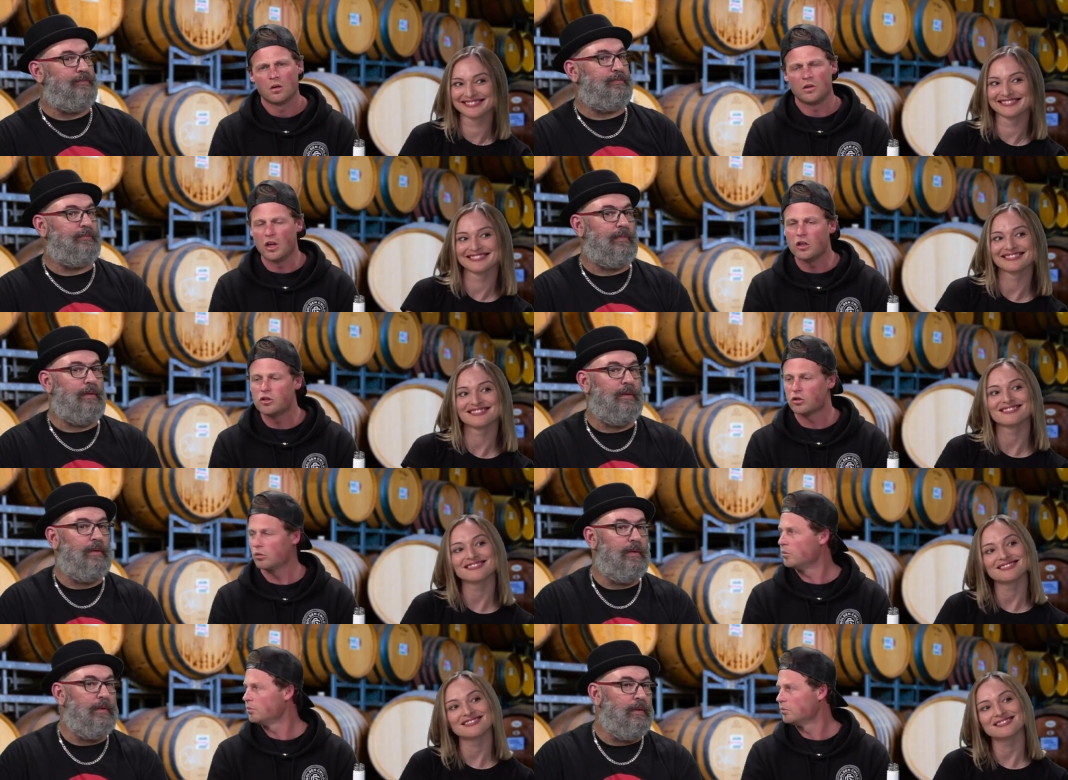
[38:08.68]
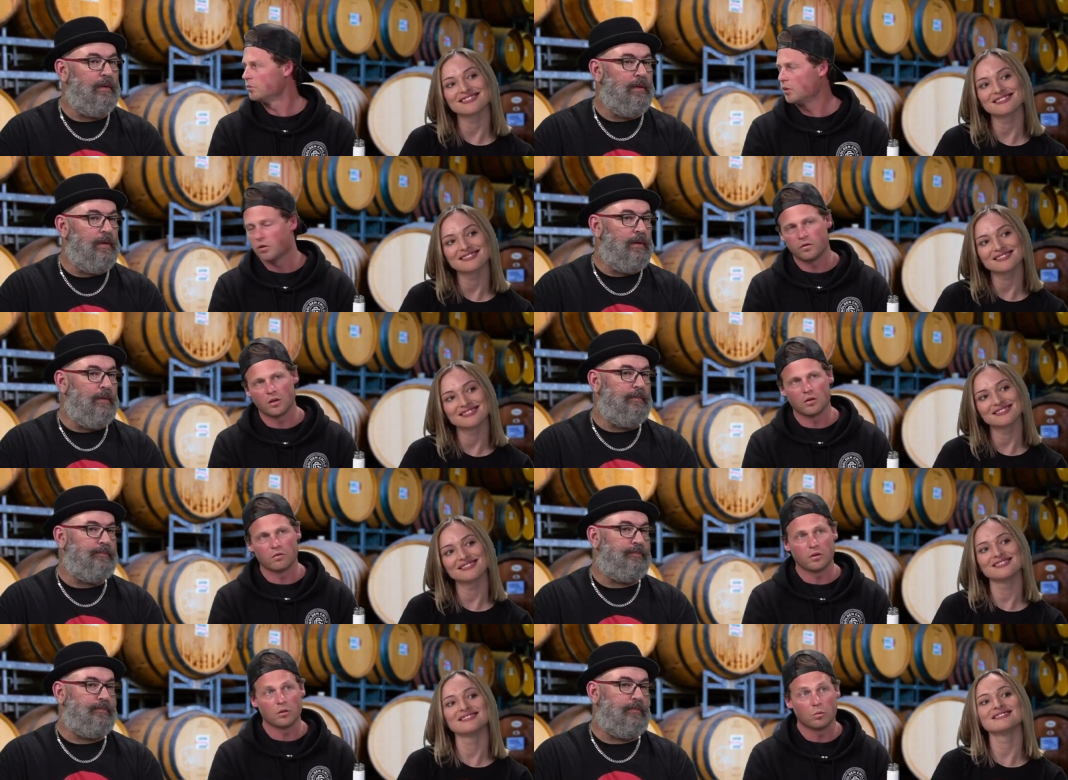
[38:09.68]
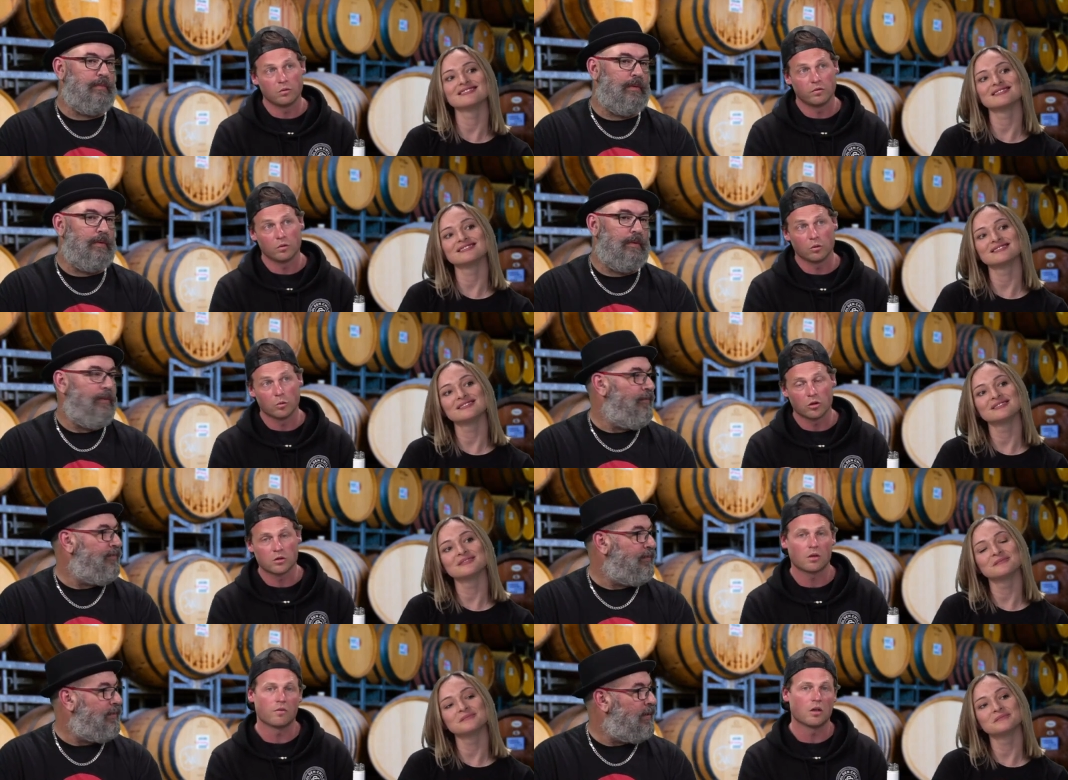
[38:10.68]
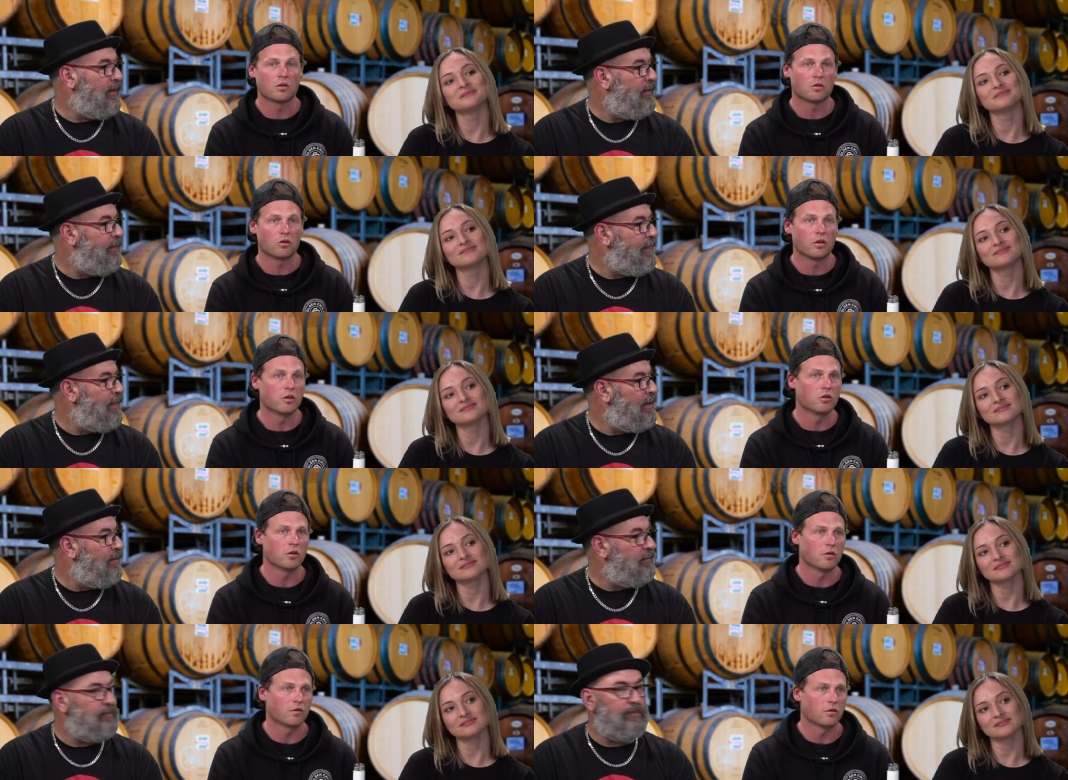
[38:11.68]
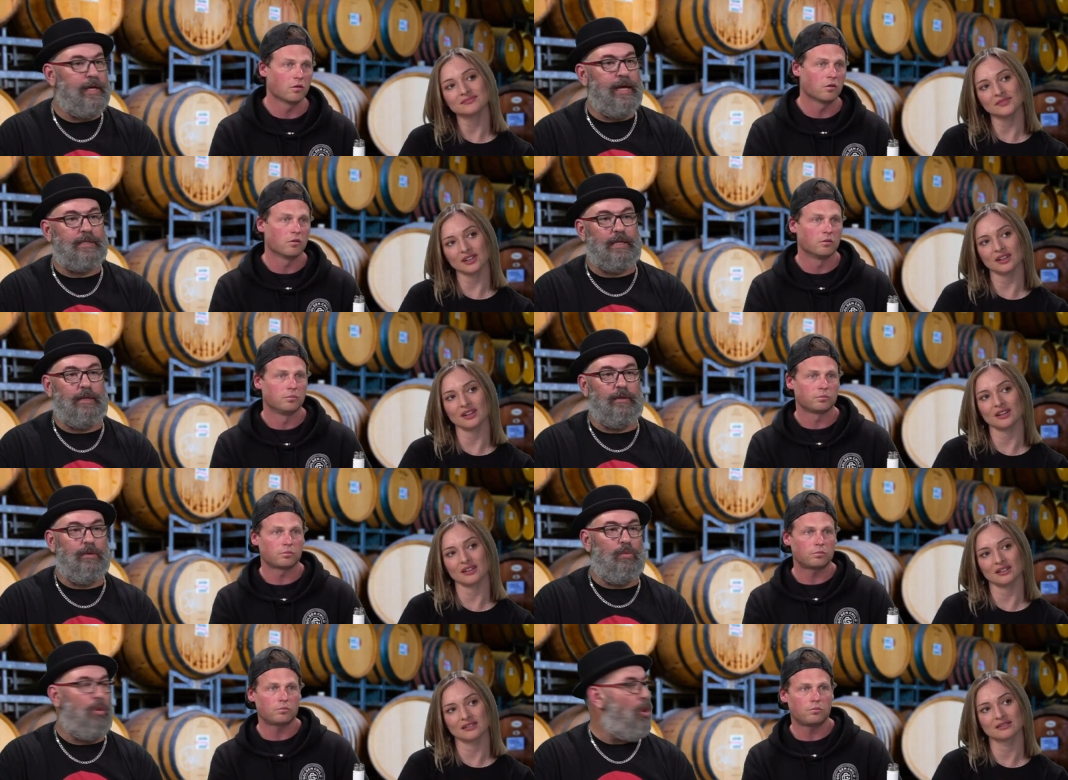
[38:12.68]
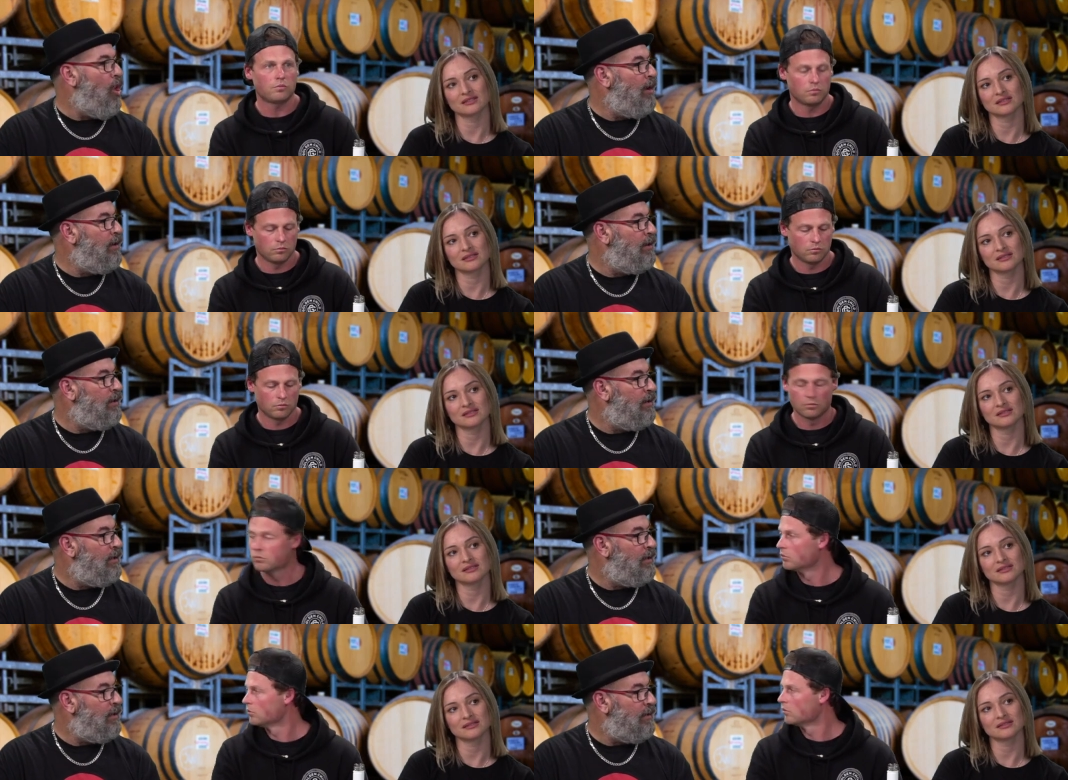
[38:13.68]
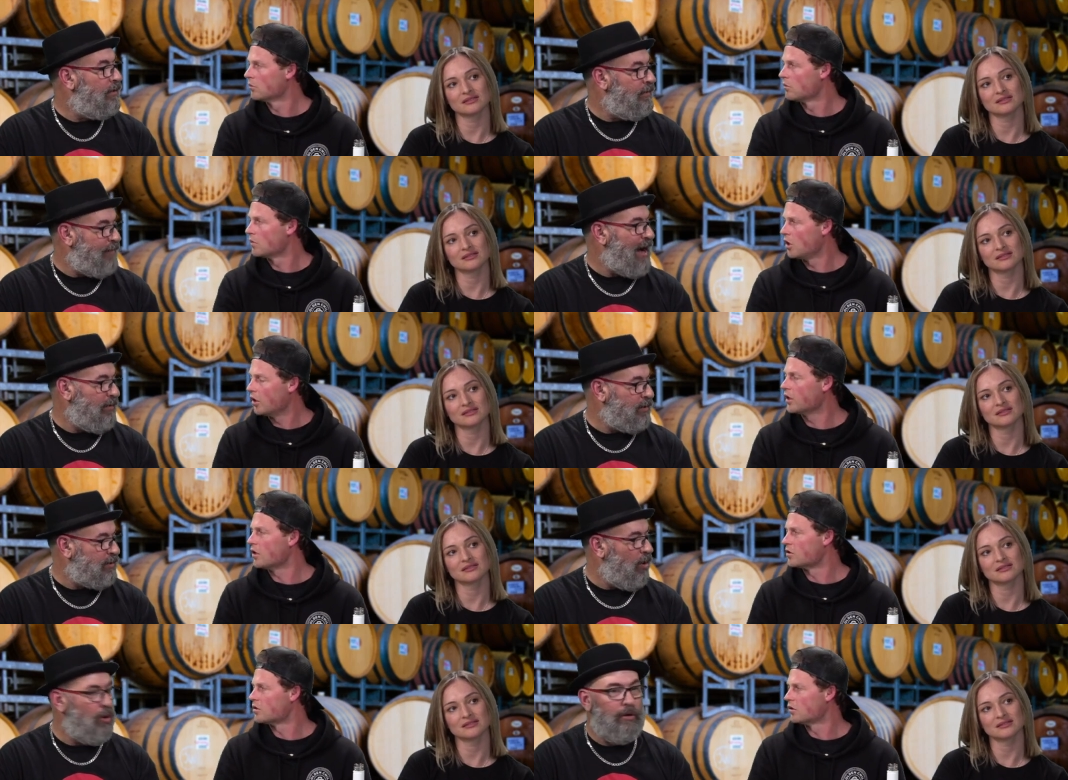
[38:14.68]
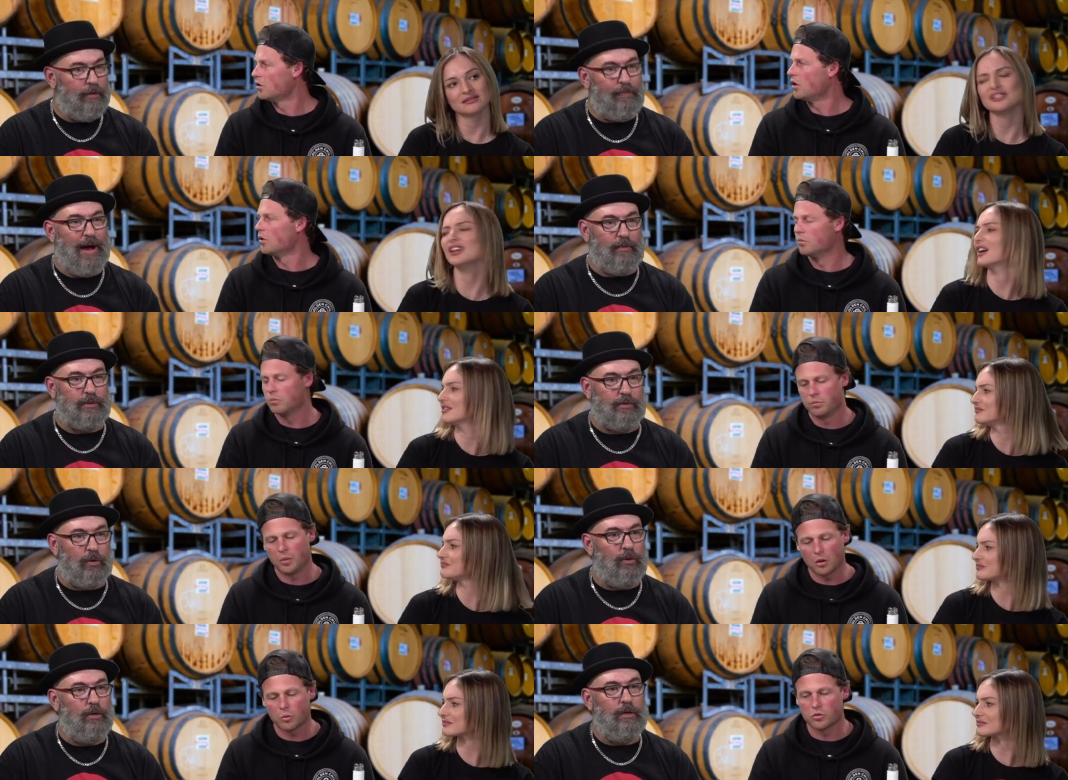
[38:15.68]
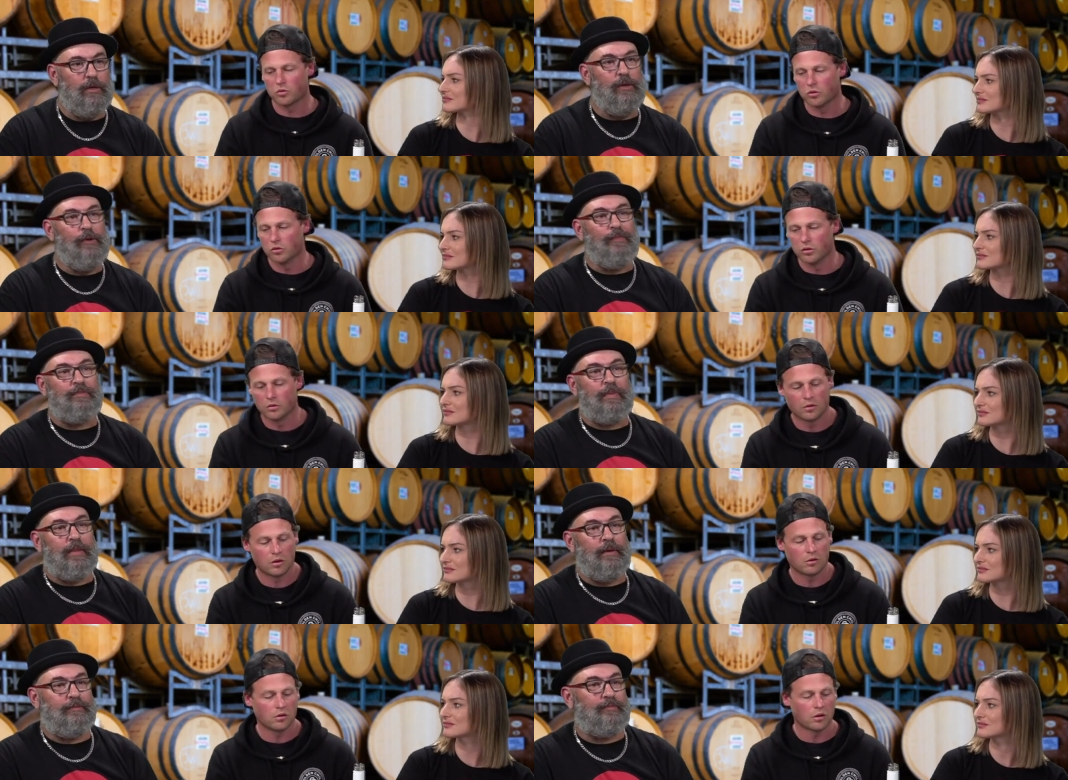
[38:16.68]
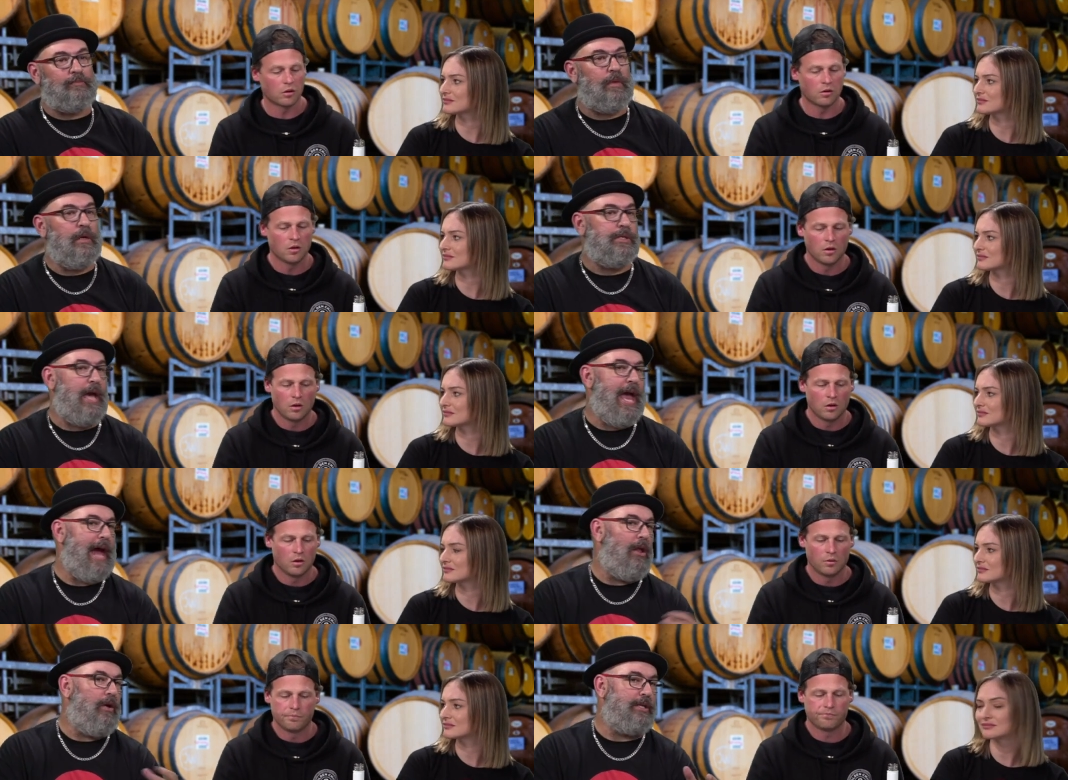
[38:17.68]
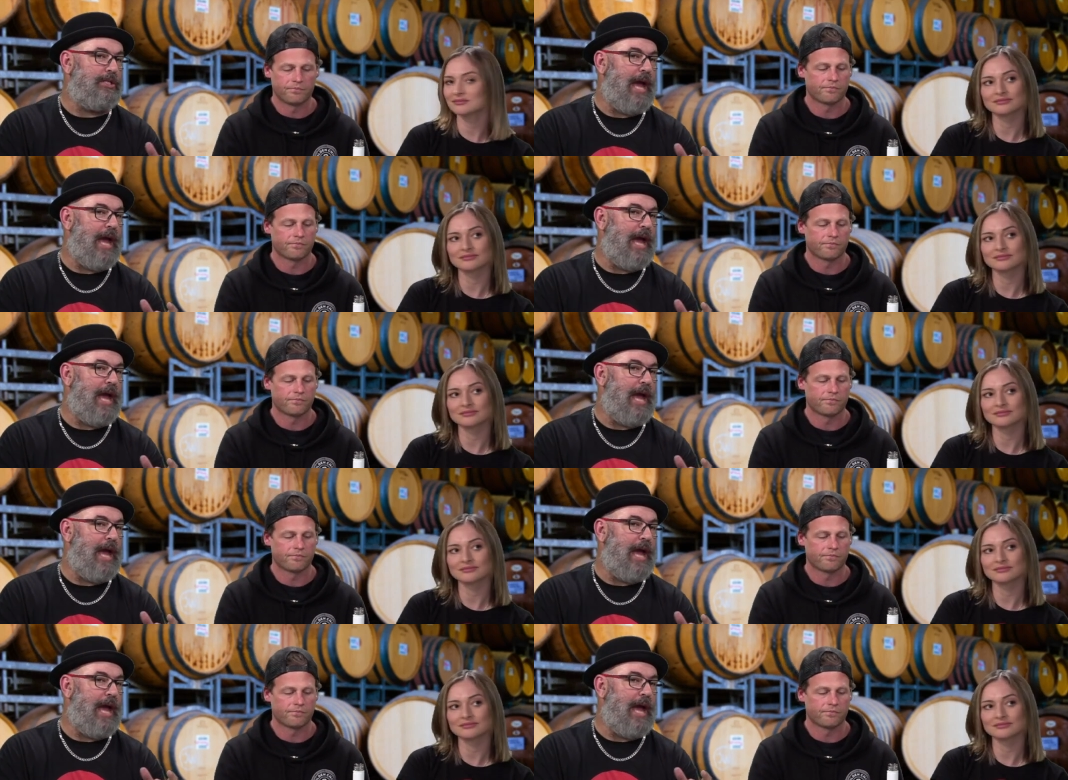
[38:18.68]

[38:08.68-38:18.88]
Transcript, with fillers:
Speaker 1: edge to them. And I feel unfiltered wines have that slight edge, I guess. So.
Speaker 2: Excellent.
Speaker 1: Yeah. Raw.
Speaker 2: The
Speaker 1: punk was raw. The punk was raw. Punk was raw. And
Speaker 2: so how long has